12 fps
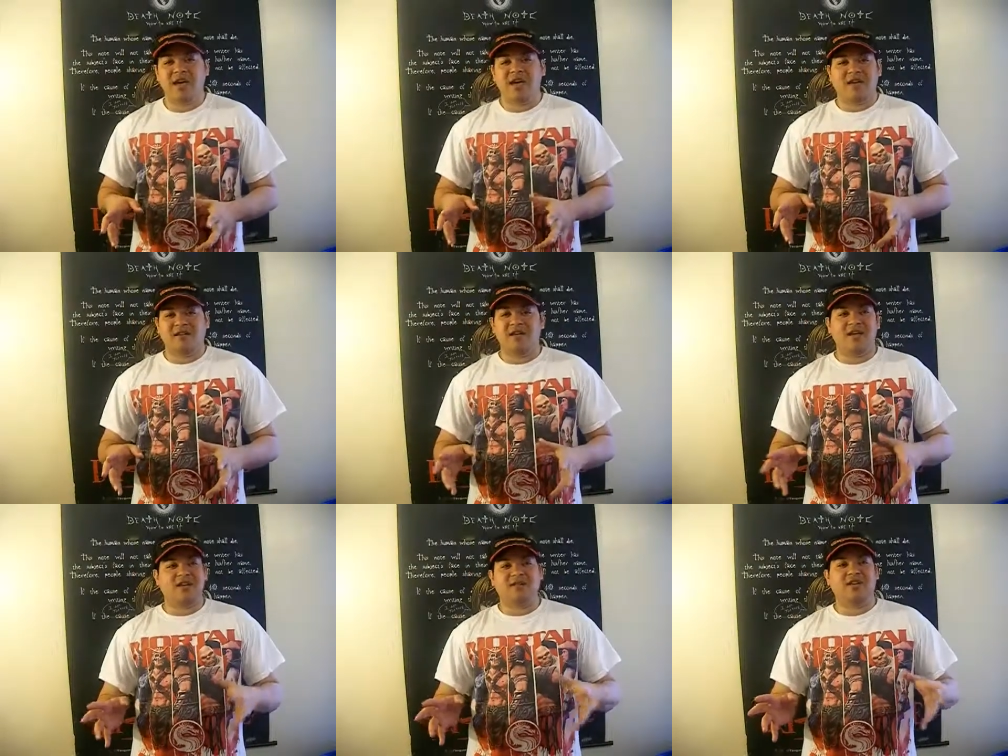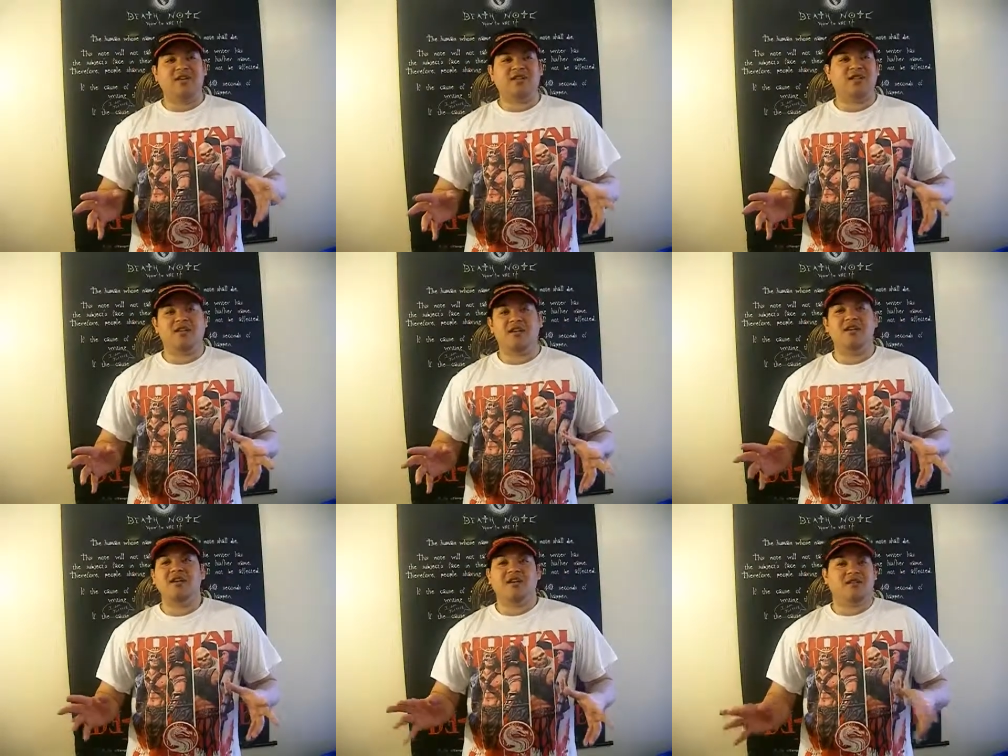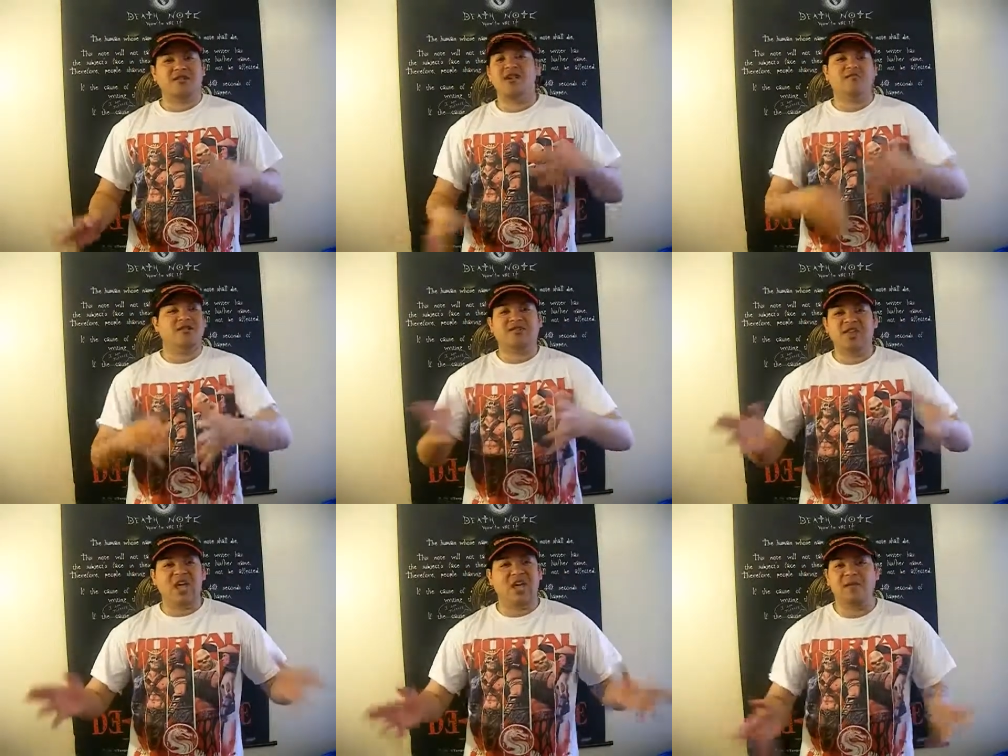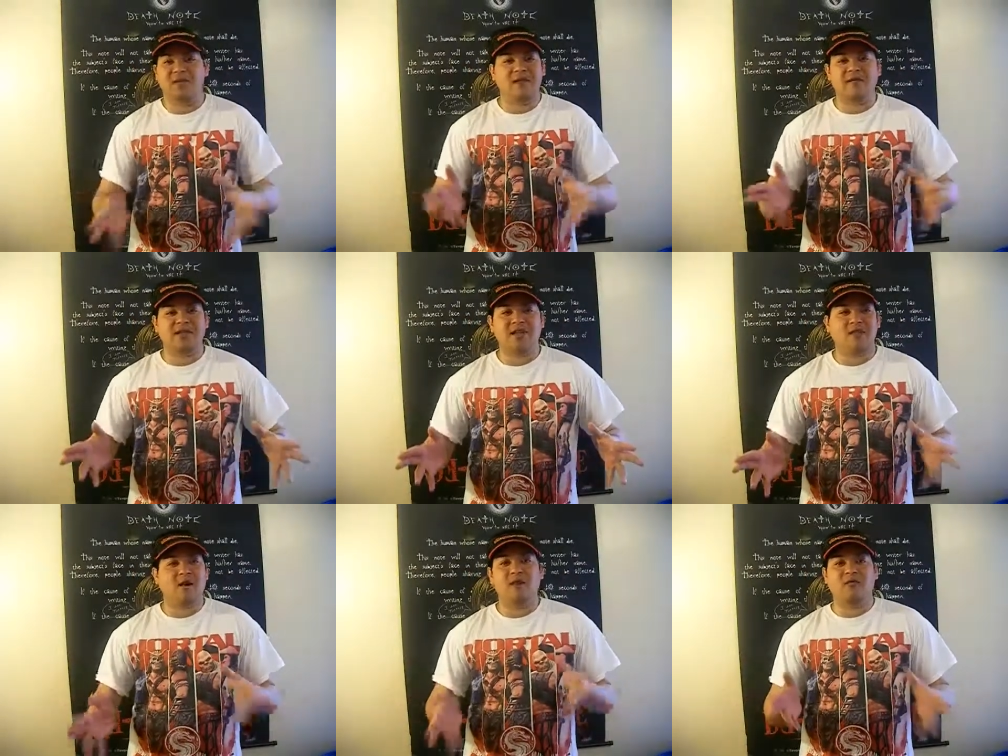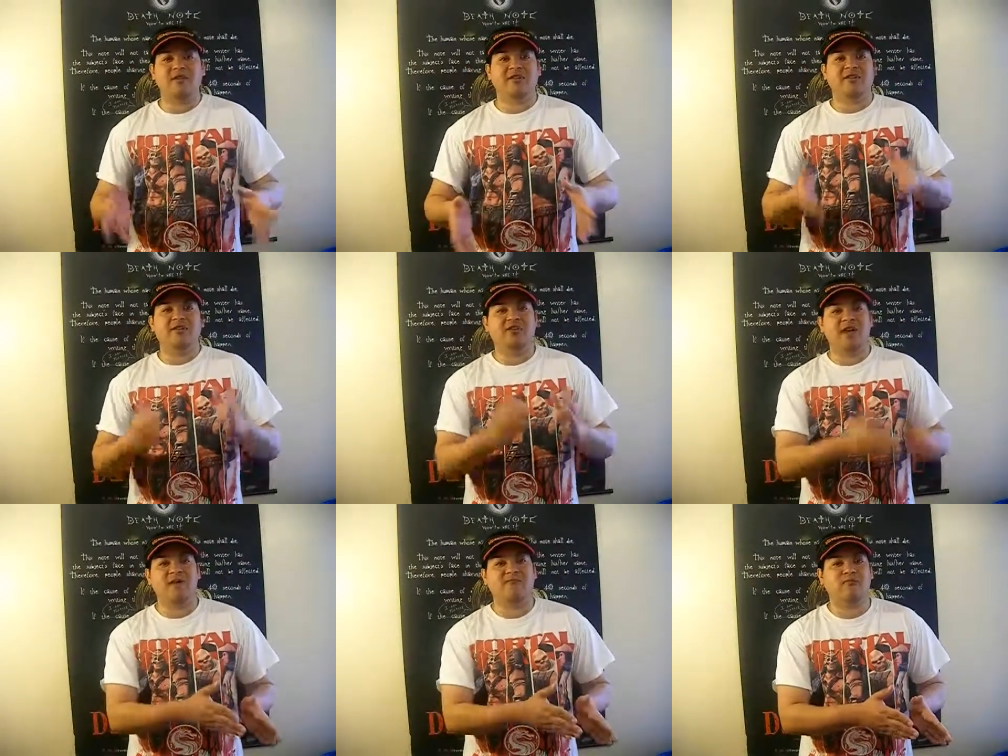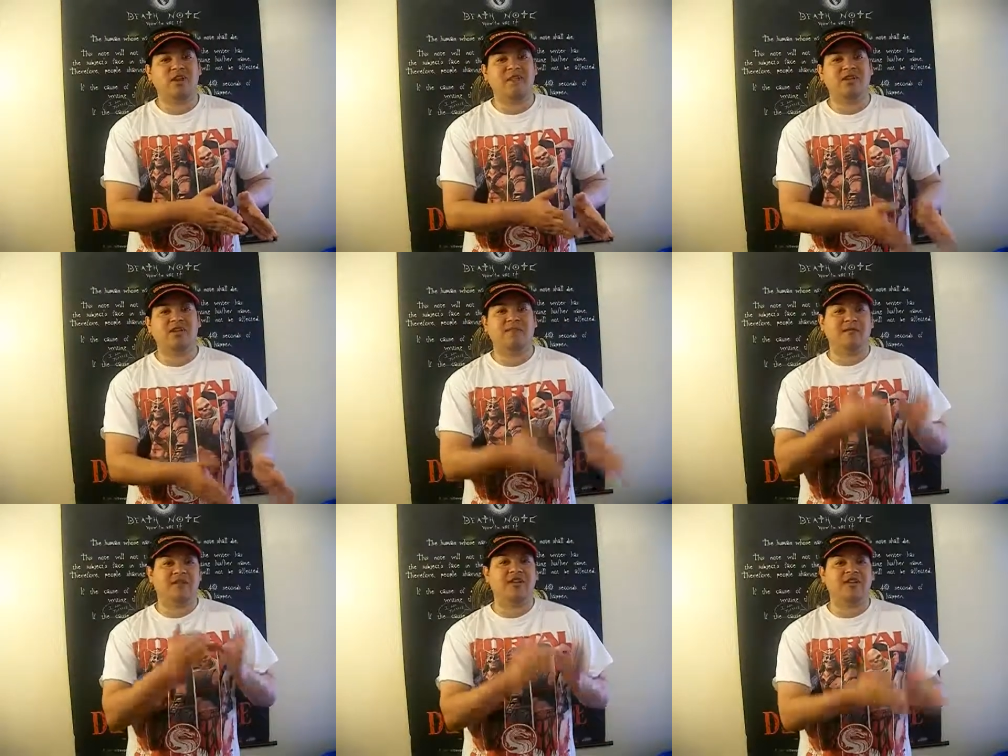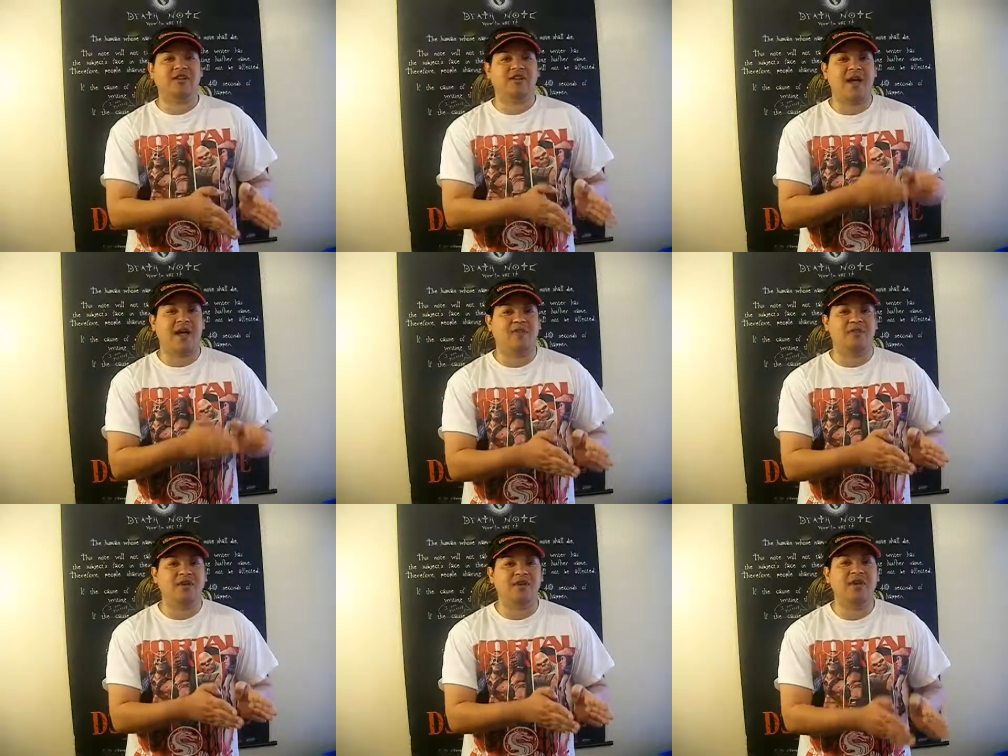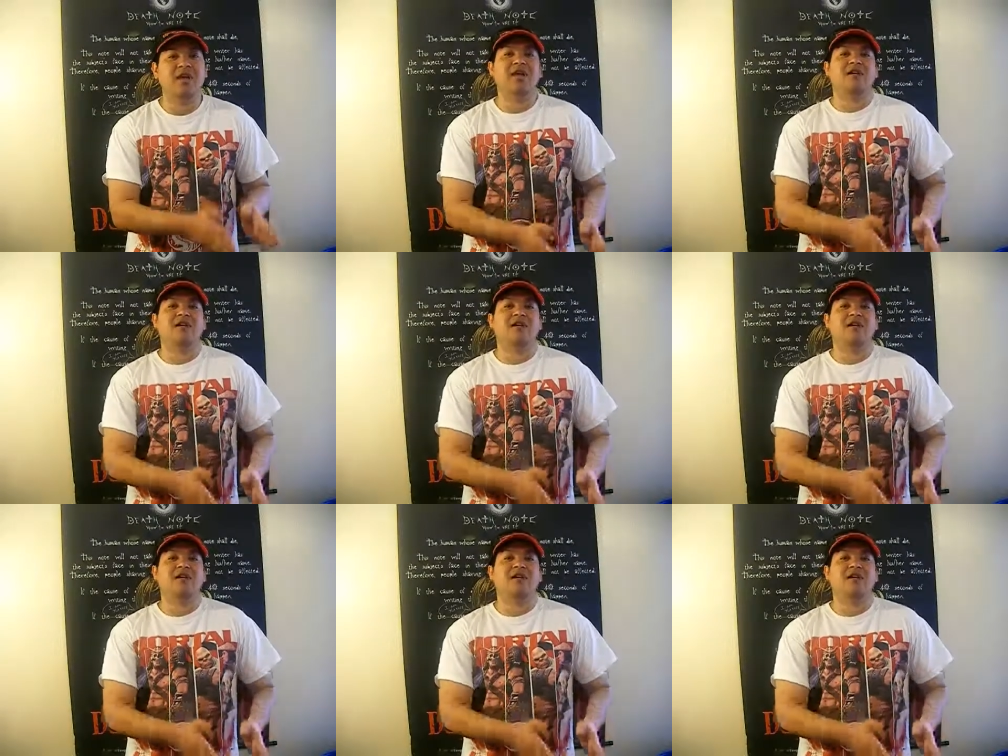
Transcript: And he has to basically clear his name and everything all within this time frame, because if it doesn't happen,